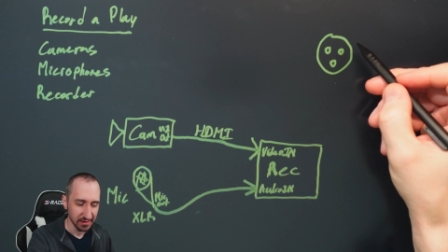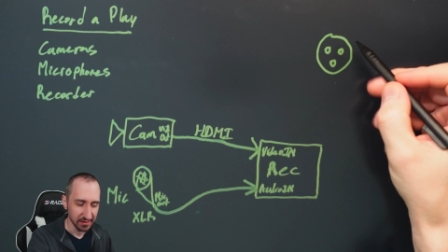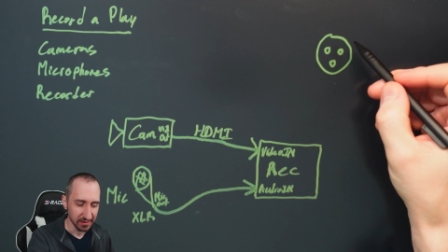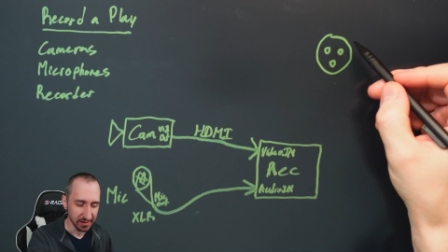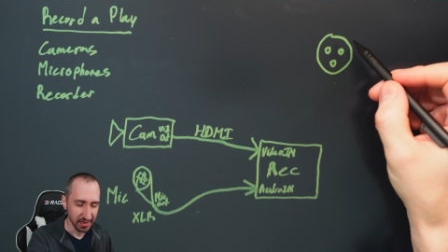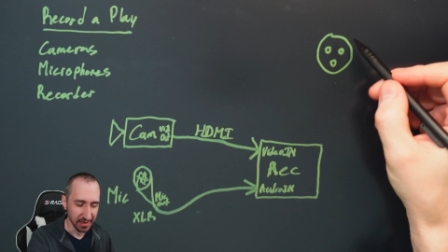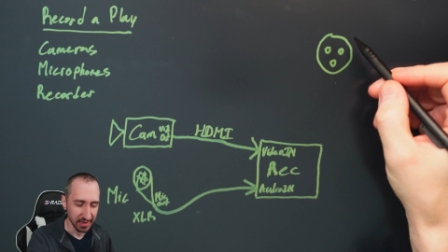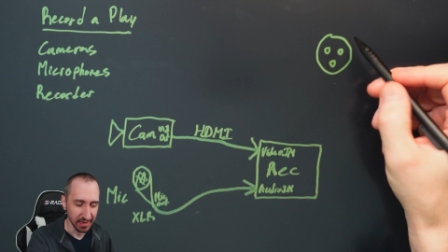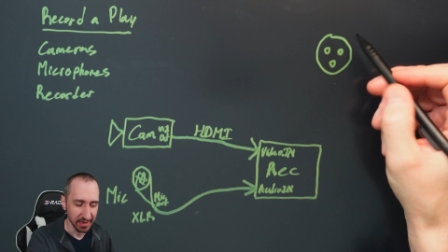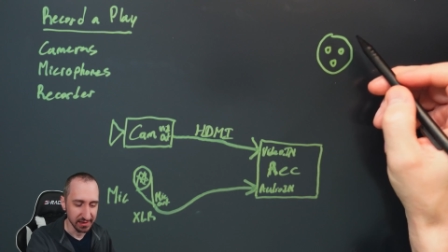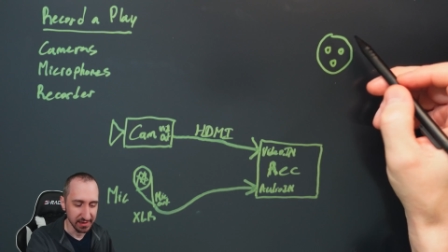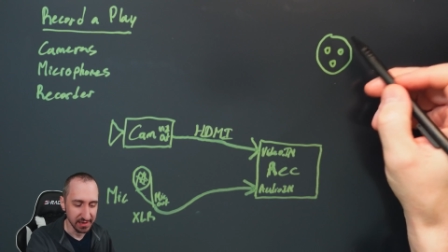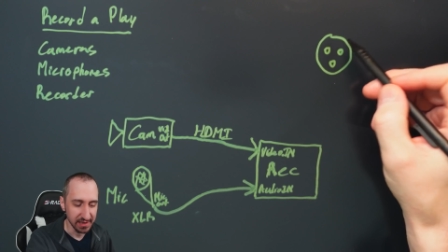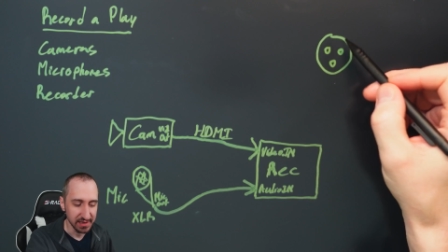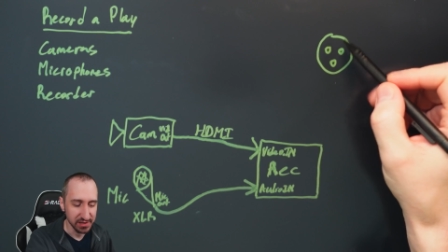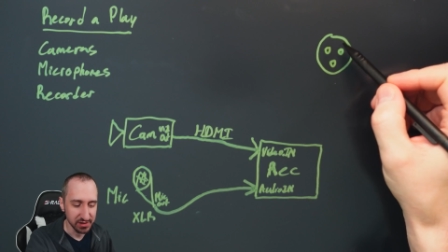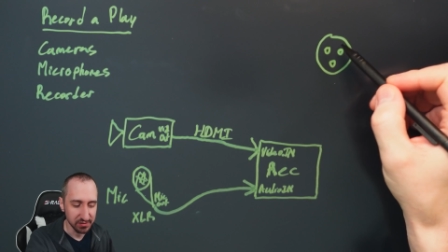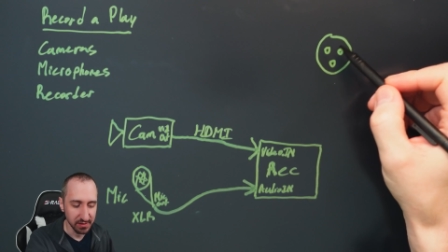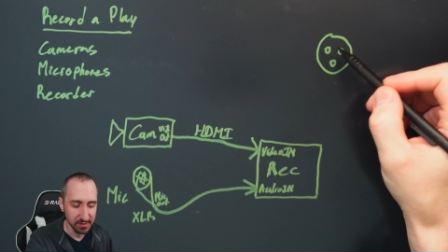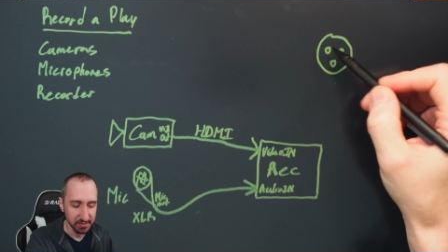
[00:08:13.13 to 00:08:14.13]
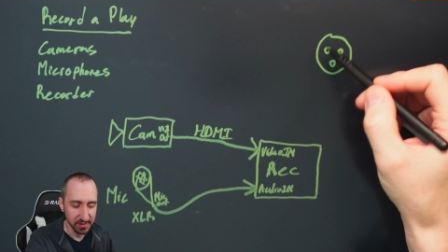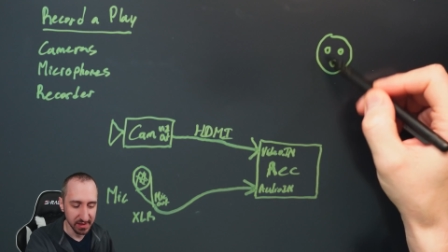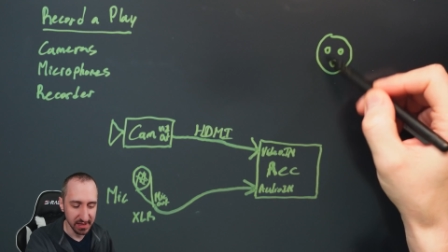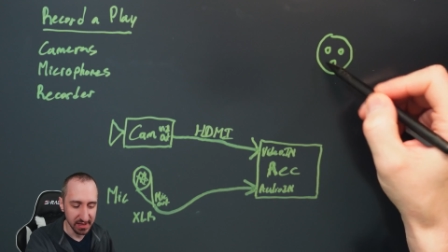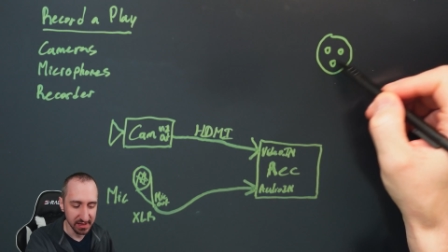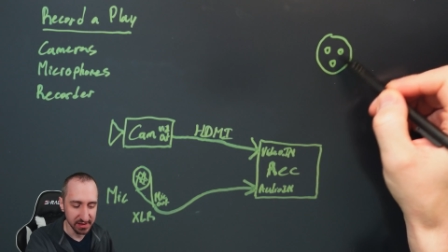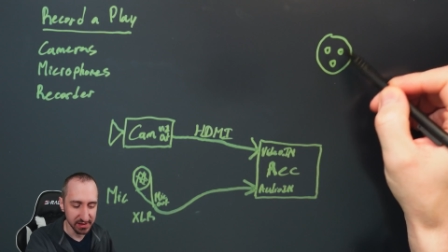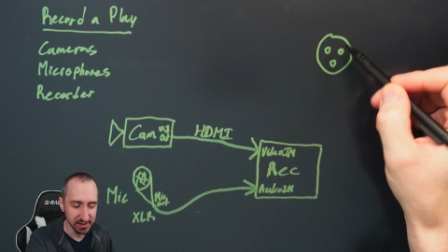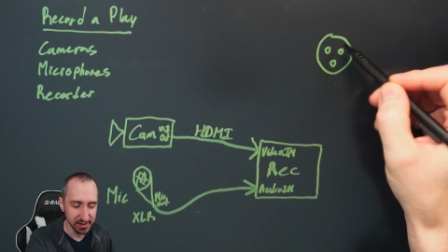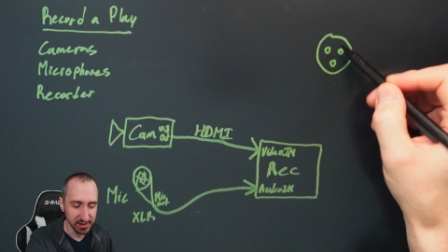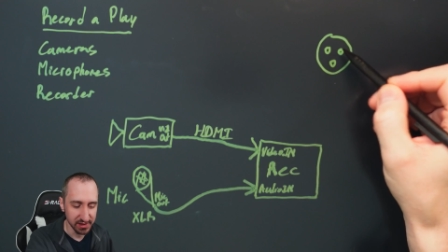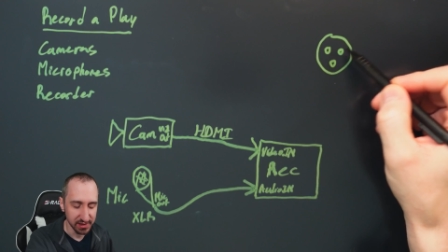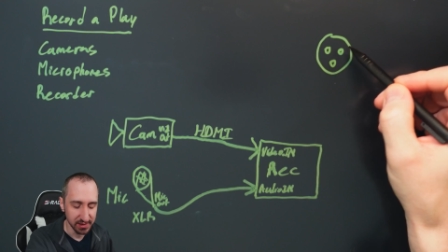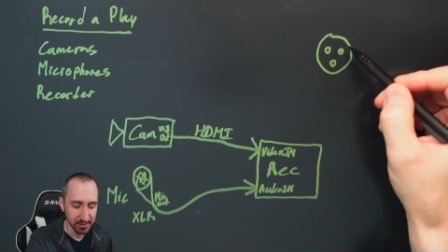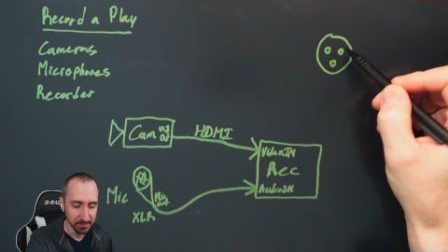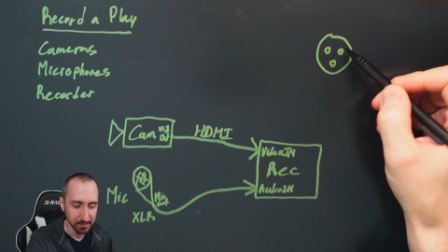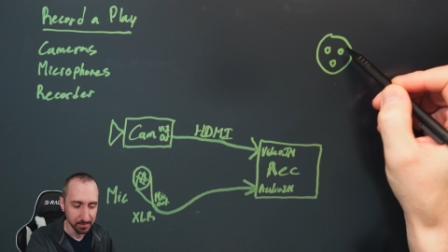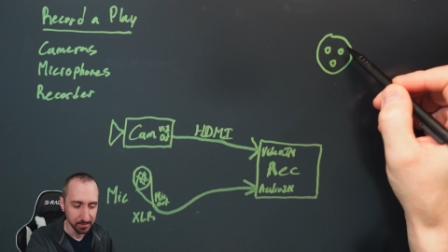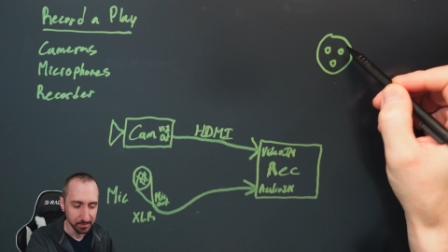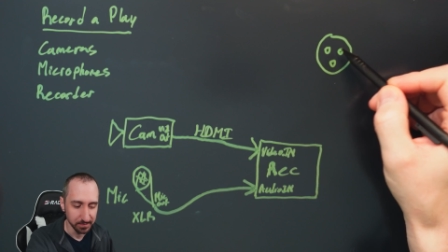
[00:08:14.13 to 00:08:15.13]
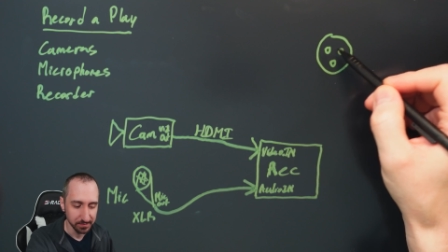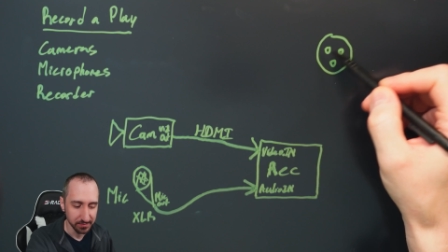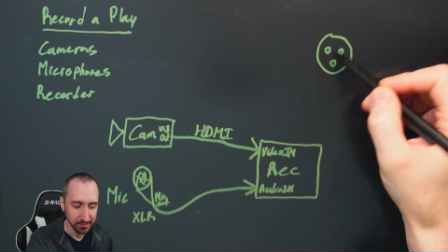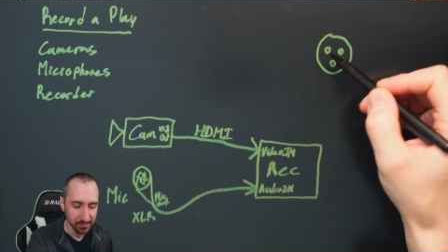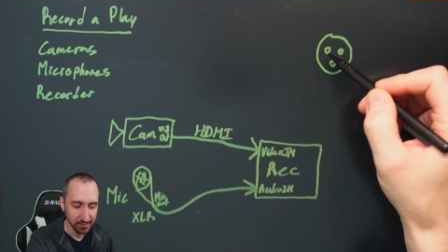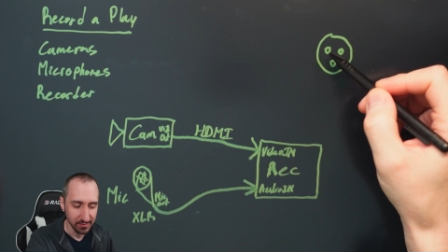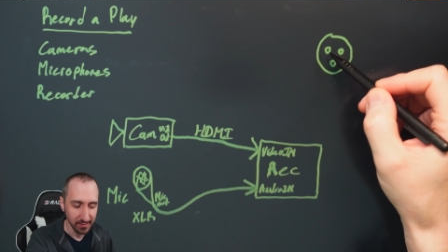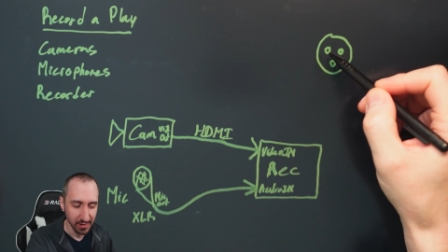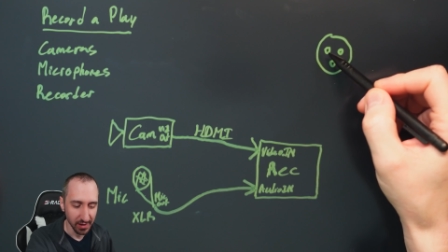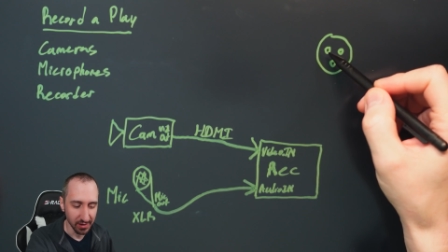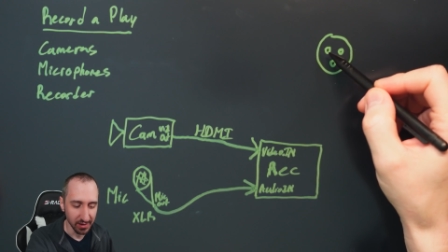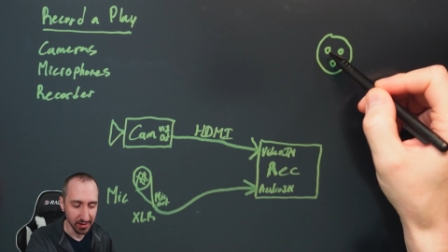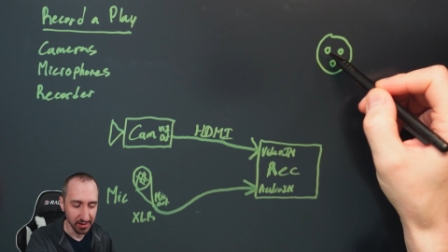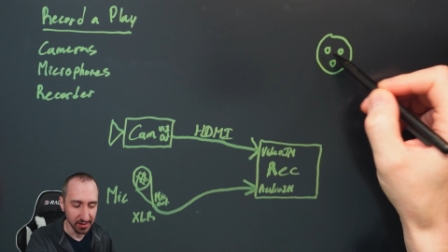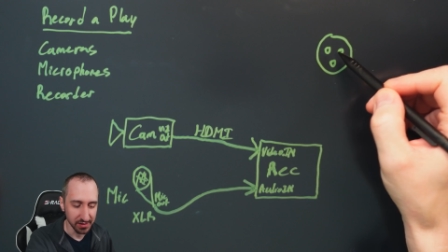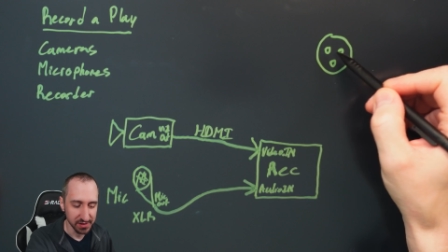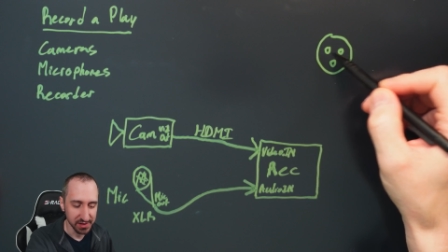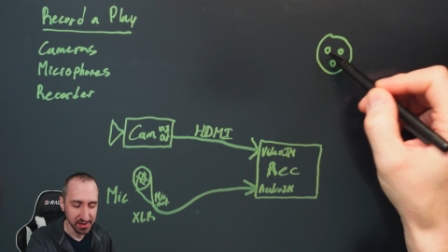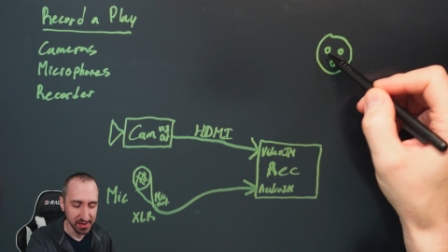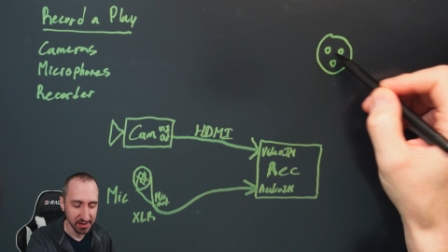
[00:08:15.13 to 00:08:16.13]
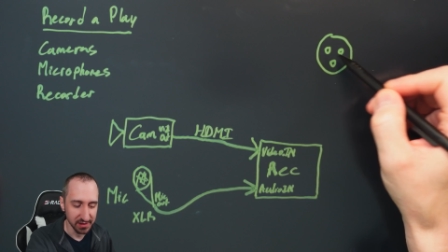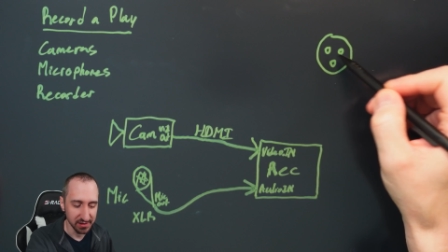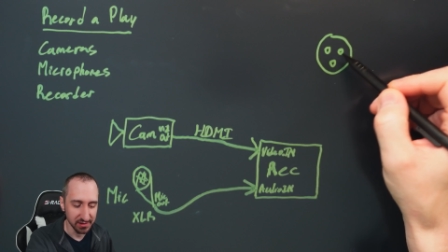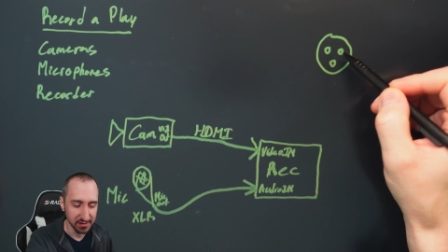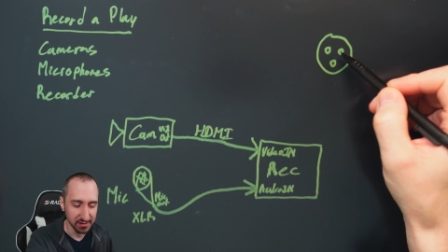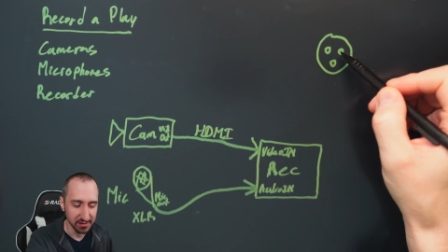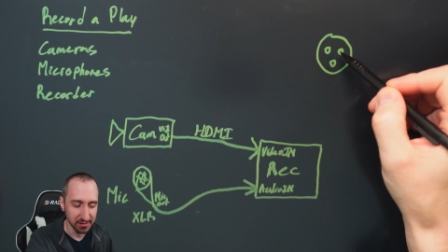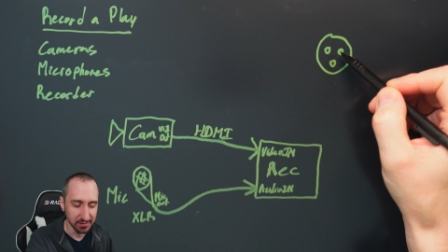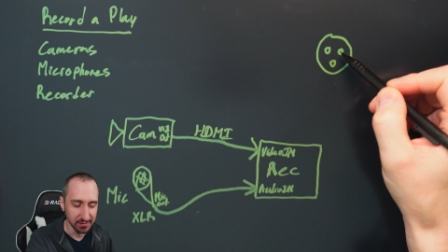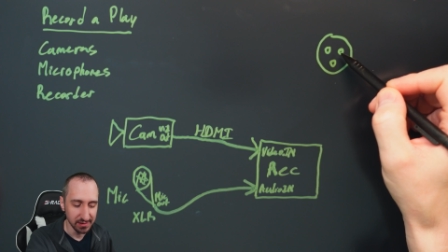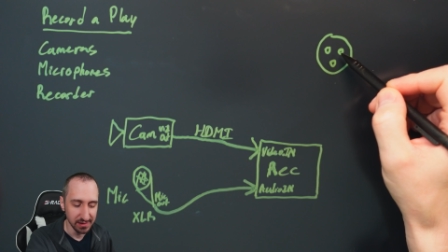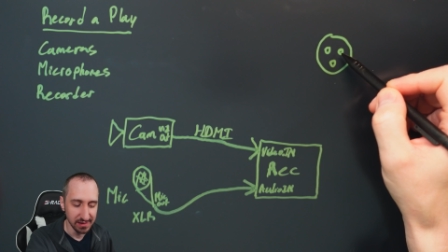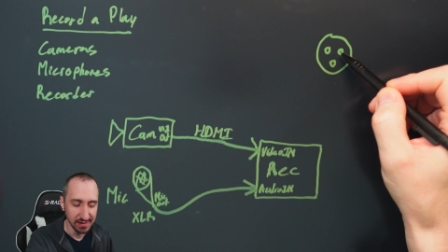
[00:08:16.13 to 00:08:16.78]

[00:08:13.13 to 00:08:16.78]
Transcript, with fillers: Okay, and these three pins are signal,